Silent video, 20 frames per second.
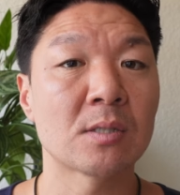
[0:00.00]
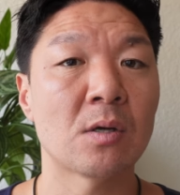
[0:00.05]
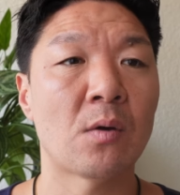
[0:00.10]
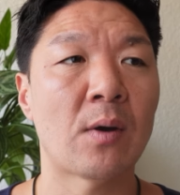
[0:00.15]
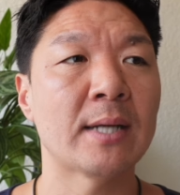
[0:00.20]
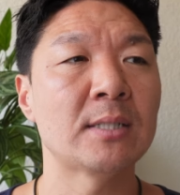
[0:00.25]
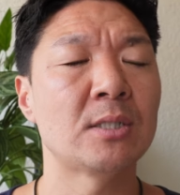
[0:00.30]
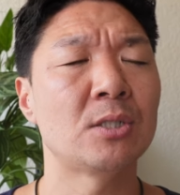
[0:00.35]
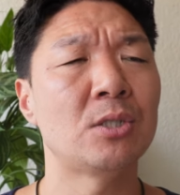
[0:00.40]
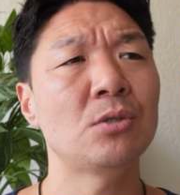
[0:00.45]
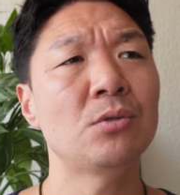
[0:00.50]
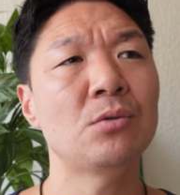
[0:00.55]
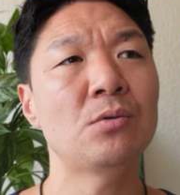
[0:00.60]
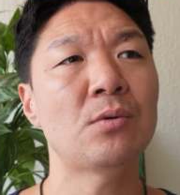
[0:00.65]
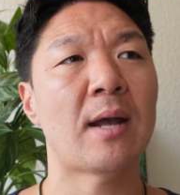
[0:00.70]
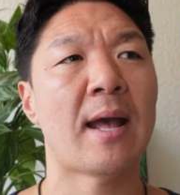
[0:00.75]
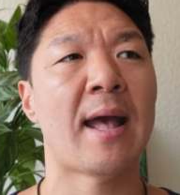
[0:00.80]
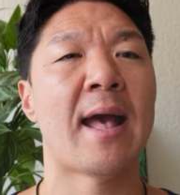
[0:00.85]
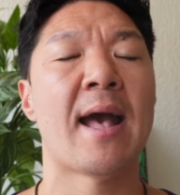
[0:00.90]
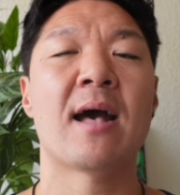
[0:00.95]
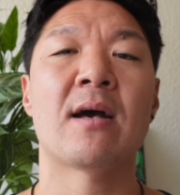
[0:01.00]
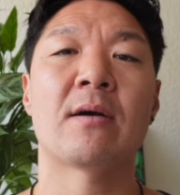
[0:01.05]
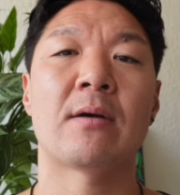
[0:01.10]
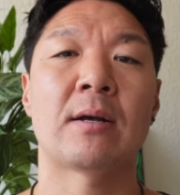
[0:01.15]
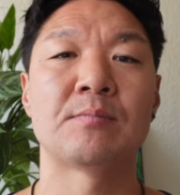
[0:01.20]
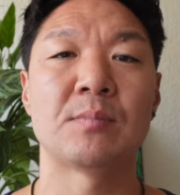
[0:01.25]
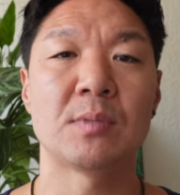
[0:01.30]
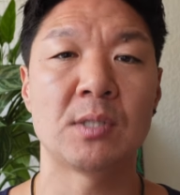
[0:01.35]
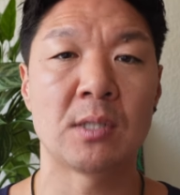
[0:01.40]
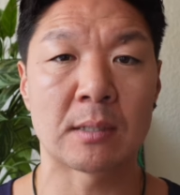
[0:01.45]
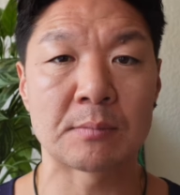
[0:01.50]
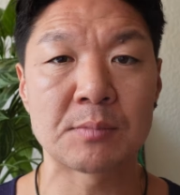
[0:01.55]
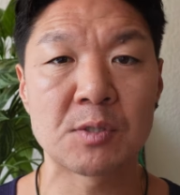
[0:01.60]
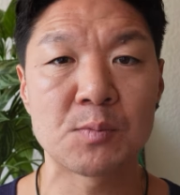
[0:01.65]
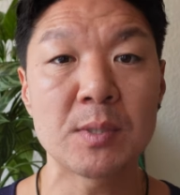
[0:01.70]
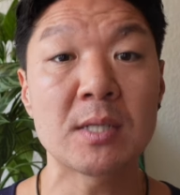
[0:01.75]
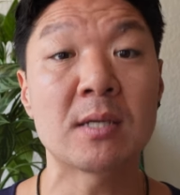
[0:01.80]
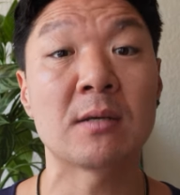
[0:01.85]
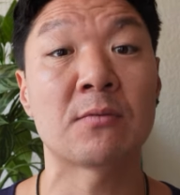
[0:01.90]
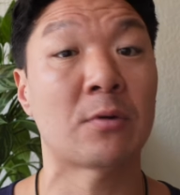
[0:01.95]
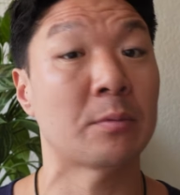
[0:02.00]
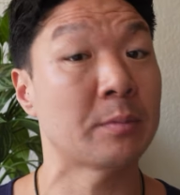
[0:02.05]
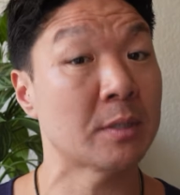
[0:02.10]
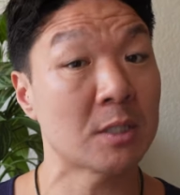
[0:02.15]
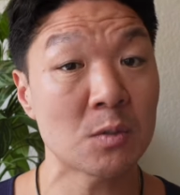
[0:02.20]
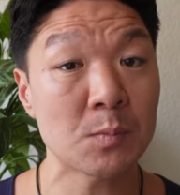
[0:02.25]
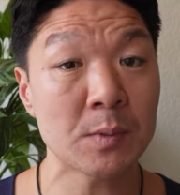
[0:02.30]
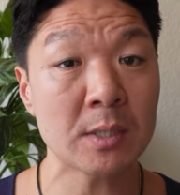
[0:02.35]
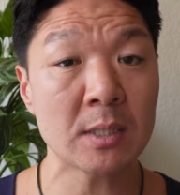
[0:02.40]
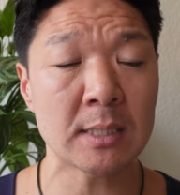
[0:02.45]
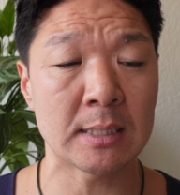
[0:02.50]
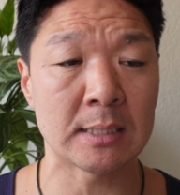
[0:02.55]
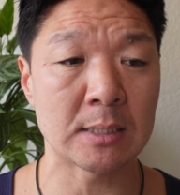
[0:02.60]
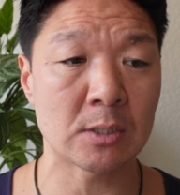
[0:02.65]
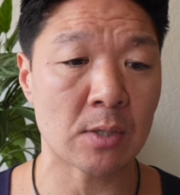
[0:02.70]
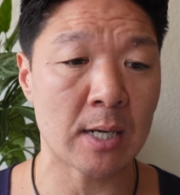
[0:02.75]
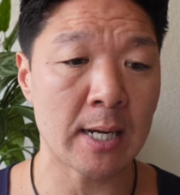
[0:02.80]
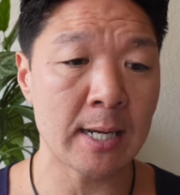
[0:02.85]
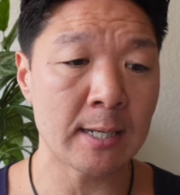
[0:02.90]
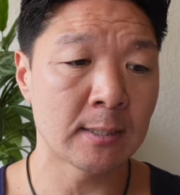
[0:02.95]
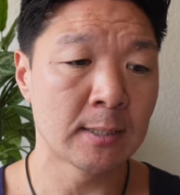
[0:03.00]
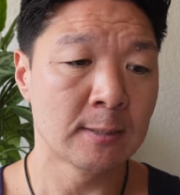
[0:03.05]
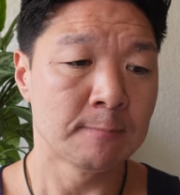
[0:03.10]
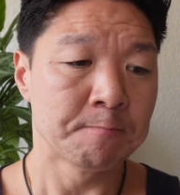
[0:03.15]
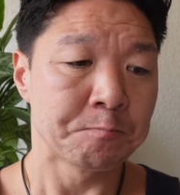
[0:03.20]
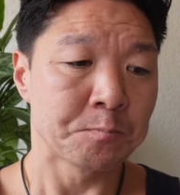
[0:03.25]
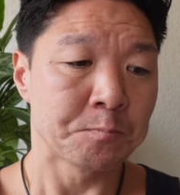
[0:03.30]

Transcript: So I do have, I'm, you know, I'm speaking from experience, right?